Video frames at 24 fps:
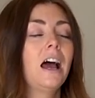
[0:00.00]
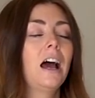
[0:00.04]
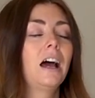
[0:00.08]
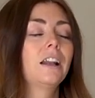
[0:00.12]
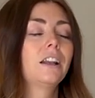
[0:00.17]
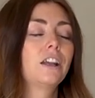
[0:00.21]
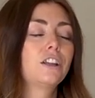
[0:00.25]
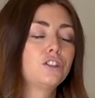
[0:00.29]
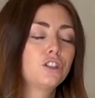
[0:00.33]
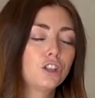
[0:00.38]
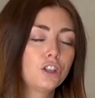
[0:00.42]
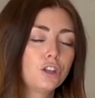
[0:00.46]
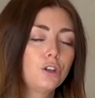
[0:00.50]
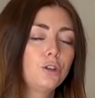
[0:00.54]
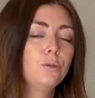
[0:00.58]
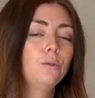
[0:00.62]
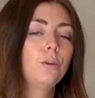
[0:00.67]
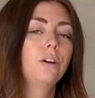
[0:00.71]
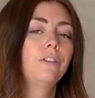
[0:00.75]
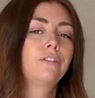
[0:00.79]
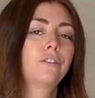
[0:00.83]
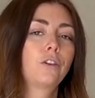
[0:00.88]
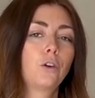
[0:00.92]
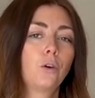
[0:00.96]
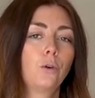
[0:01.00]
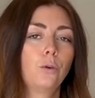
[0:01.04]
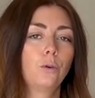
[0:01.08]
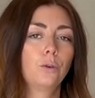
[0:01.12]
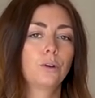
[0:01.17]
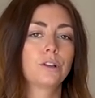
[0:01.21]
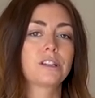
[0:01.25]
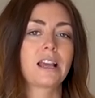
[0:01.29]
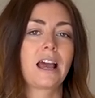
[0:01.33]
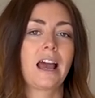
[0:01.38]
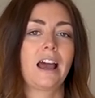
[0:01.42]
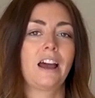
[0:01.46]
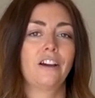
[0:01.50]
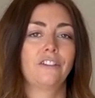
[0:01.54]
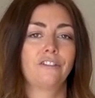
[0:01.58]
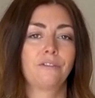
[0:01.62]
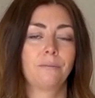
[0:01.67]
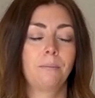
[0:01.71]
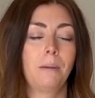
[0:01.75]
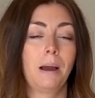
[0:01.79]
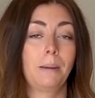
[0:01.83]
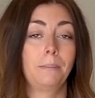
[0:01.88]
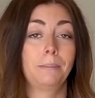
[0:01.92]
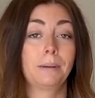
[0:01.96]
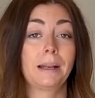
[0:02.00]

and I do of course have my